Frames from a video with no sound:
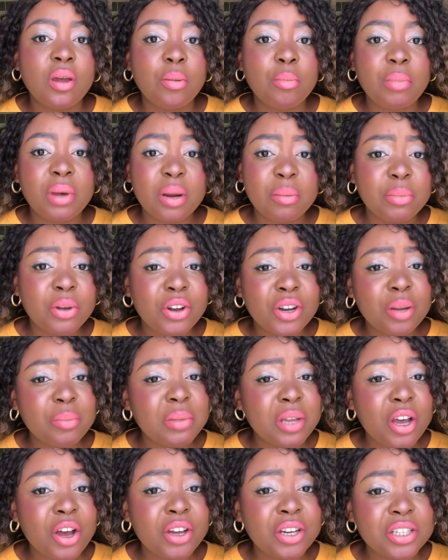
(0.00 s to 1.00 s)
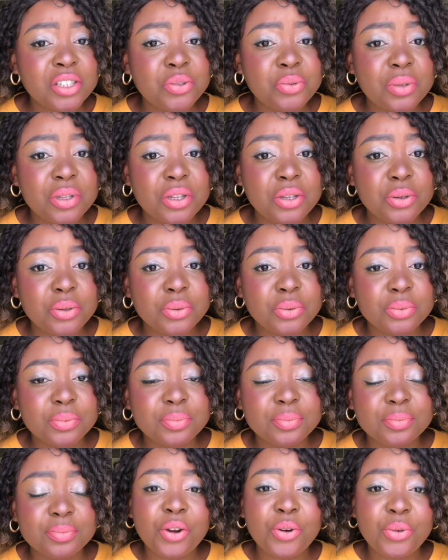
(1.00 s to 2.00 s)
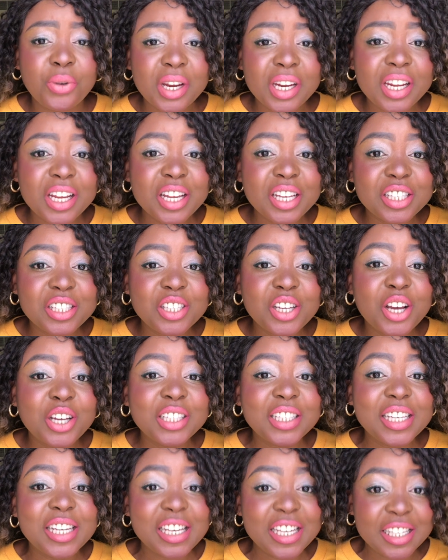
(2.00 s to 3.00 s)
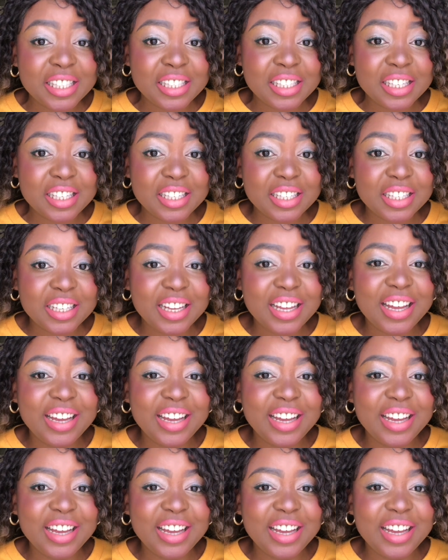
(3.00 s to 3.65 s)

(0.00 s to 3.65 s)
But I'm gonna be honest with you. Reading is not easy.